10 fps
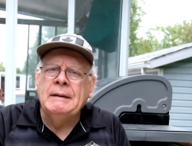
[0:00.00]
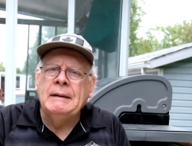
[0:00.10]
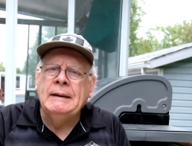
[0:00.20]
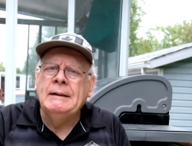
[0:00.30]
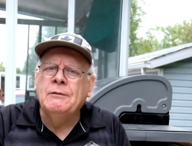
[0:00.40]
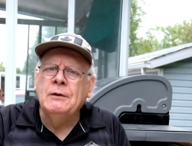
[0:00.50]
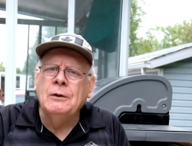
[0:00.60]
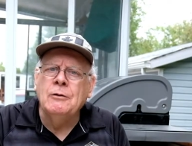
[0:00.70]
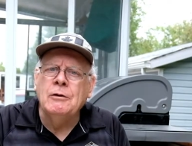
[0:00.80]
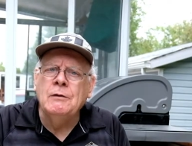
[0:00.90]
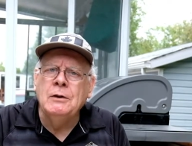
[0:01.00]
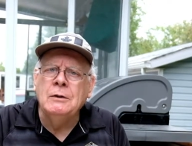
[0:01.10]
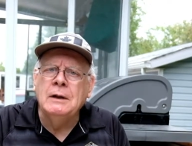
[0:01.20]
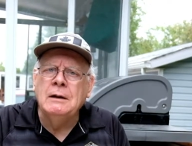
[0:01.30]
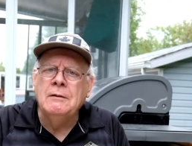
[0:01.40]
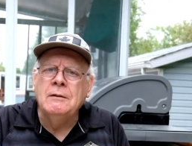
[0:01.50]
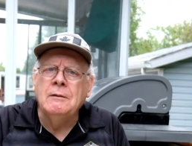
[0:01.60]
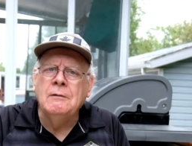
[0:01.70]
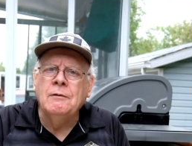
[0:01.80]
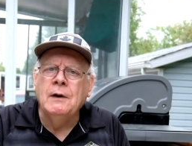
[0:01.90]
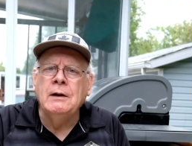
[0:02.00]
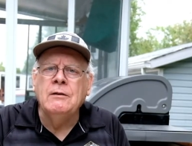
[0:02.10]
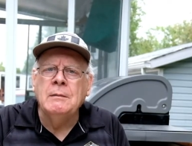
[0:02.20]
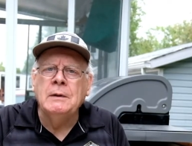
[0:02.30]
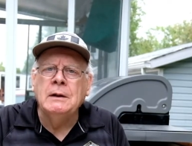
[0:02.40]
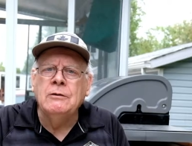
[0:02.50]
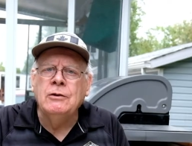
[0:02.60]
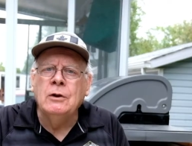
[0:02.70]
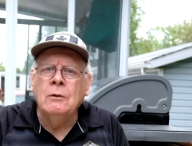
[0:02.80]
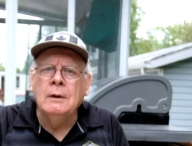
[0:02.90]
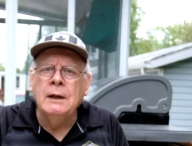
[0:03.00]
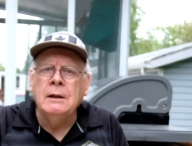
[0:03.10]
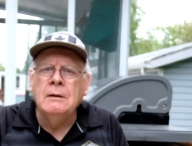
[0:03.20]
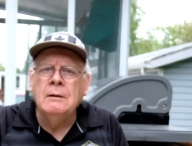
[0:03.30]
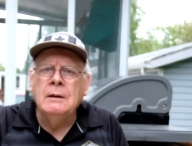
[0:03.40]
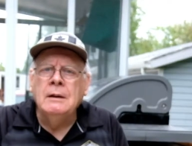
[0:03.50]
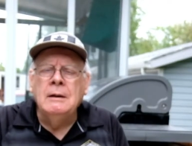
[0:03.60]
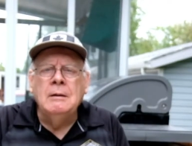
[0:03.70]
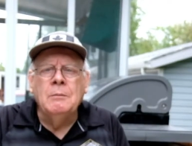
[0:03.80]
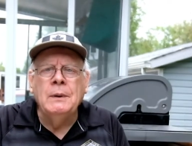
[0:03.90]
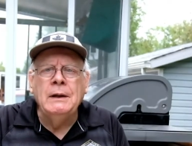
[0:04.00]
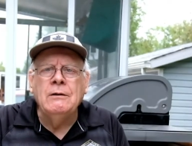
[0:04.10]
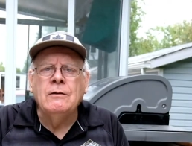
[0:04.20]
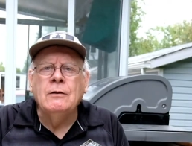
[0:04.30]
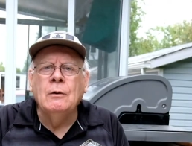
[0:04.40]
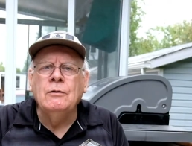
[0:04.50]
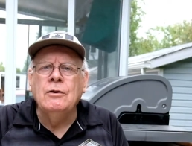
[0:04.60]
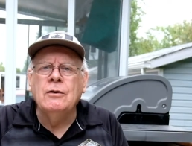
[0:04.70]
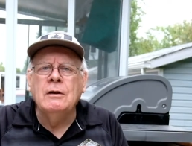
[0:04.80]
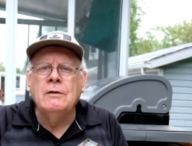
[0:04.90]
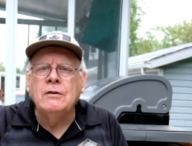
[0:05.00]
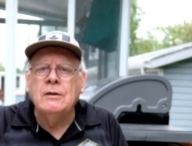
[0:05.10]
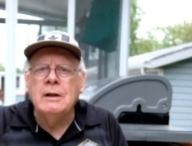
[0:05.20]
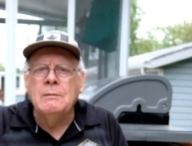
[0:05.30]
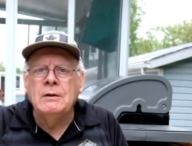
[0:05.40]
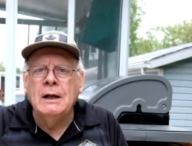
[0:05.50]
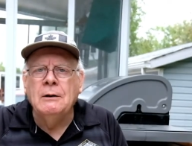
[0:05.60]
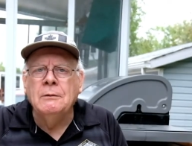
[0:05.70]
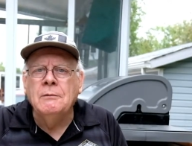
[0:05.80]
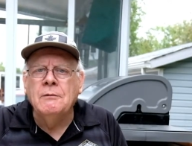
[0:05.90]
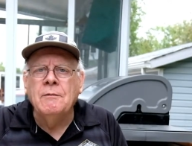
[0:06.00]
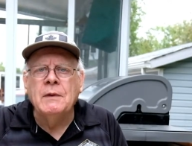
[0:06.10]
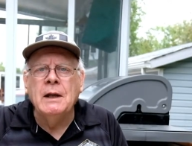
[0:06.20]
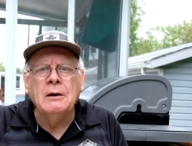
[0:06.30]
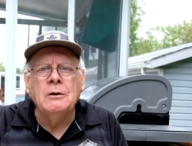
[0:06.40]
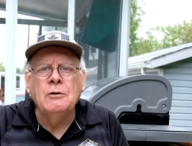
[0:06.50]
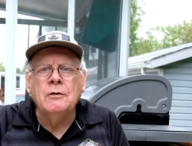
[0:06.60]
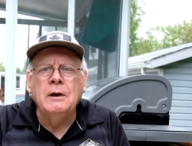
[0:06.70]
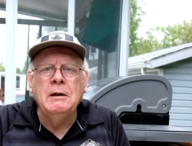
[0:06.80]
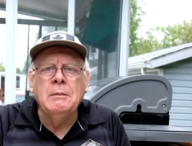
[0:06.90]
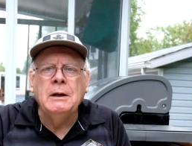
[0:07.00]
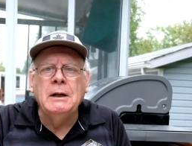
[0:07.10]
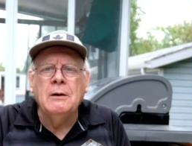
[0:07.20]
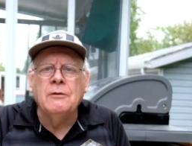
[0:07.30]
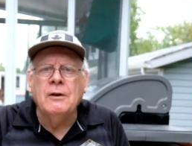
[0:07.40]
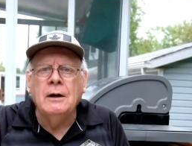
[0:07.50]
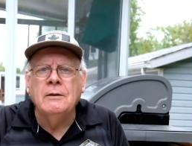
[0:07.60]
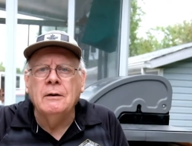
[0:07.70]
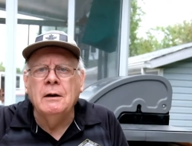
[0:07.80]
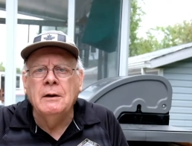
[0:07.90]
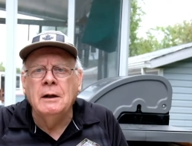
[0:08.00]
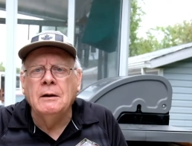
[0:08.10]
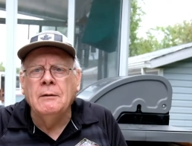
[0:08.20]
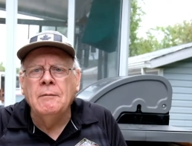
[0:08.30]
And for those of you that find something that you don't like, please don't just give us a thumbs down. And that goes for anybody else either, I think.